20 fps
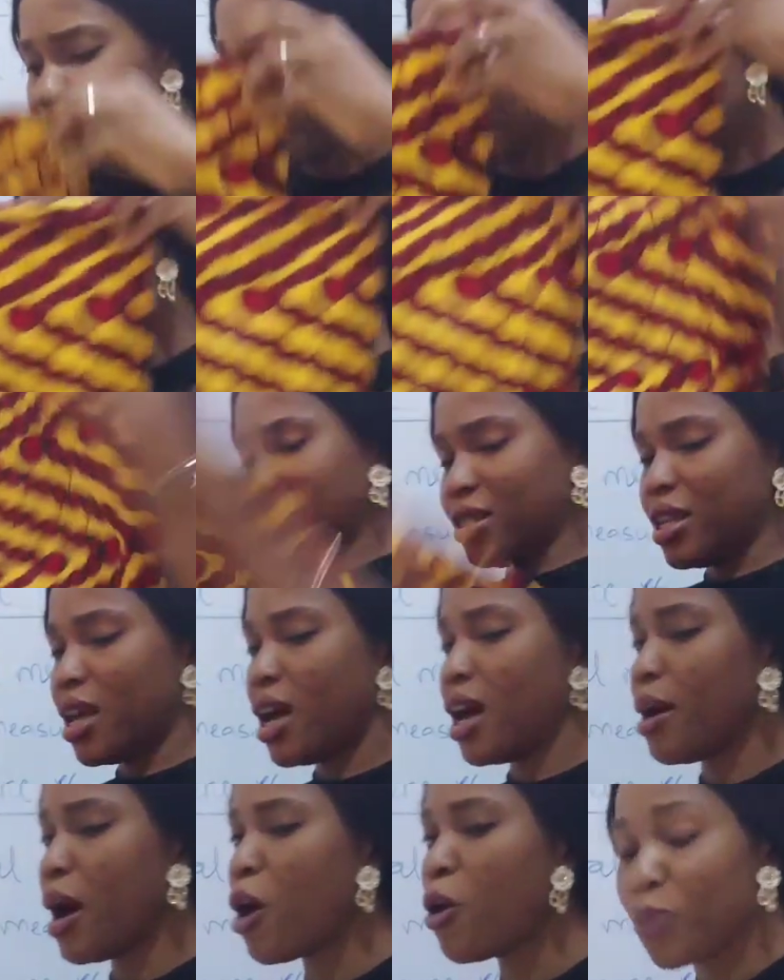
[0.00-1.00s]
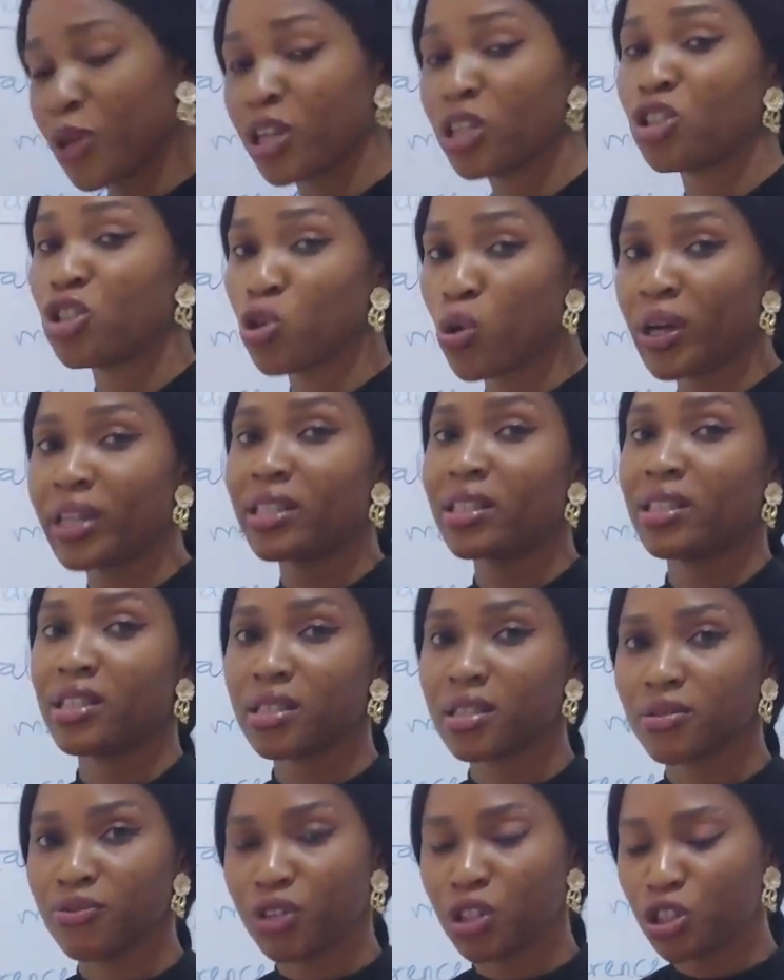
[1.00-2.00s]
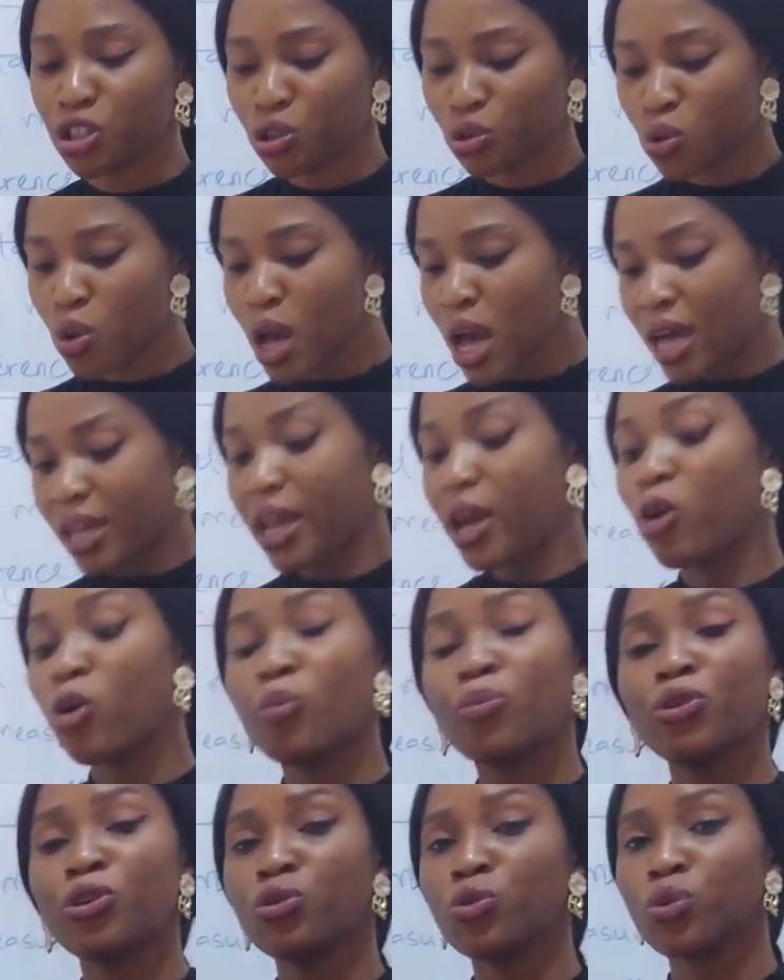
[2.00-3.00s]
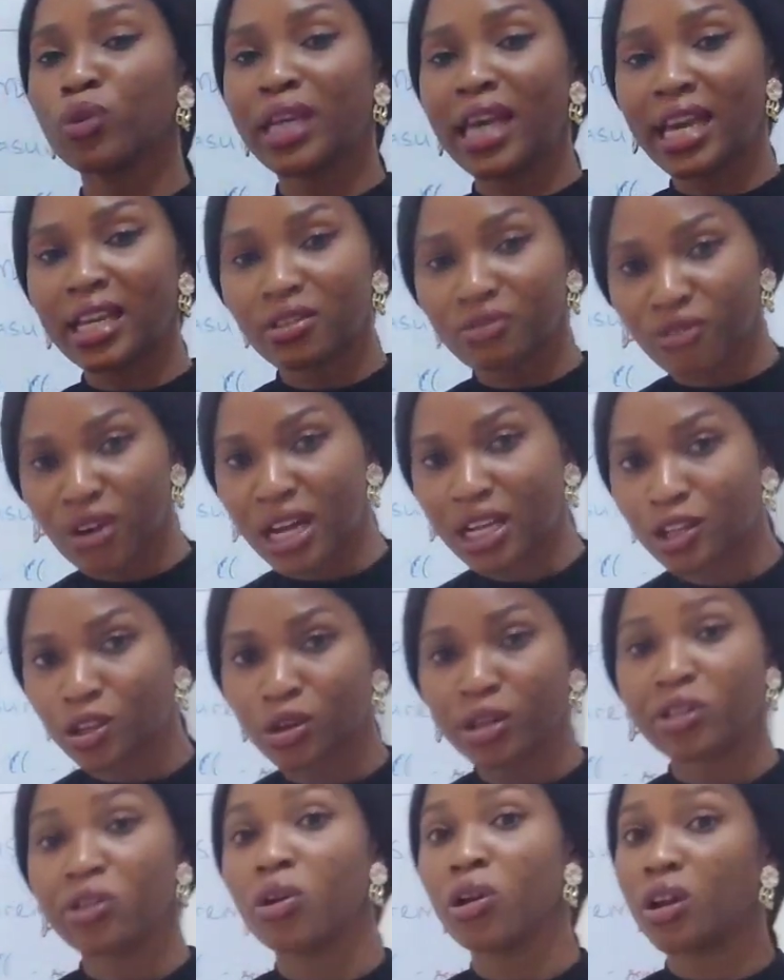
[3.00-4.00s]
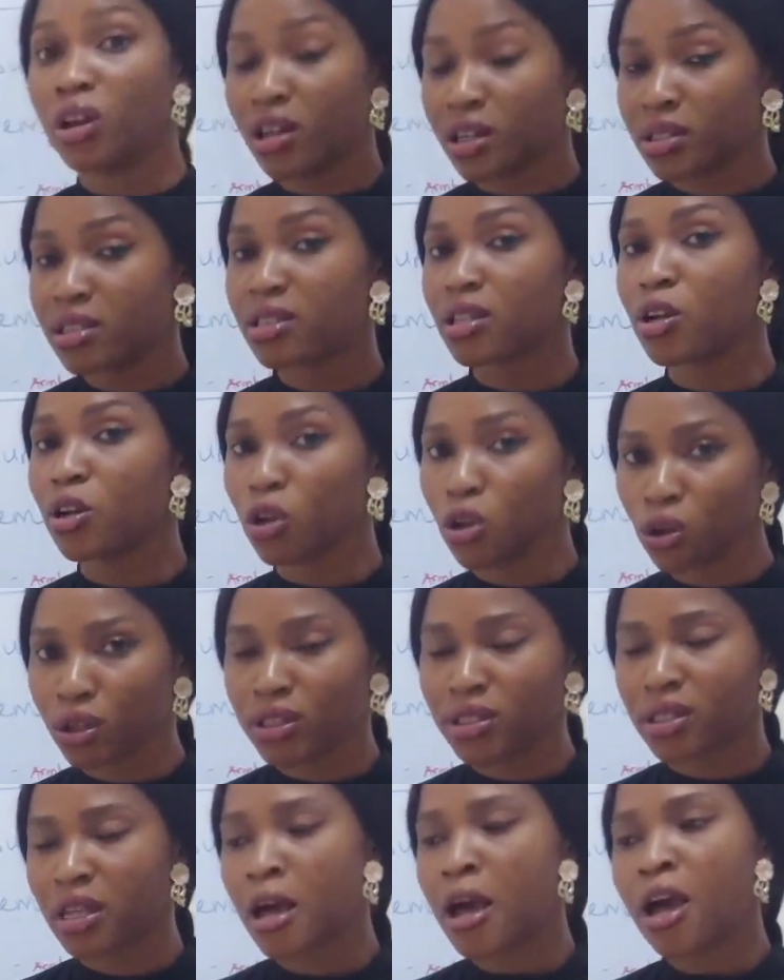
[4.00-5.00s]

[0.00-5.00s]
this. I hope you enjoyed this video, and I hope you gained value and you learned a lot.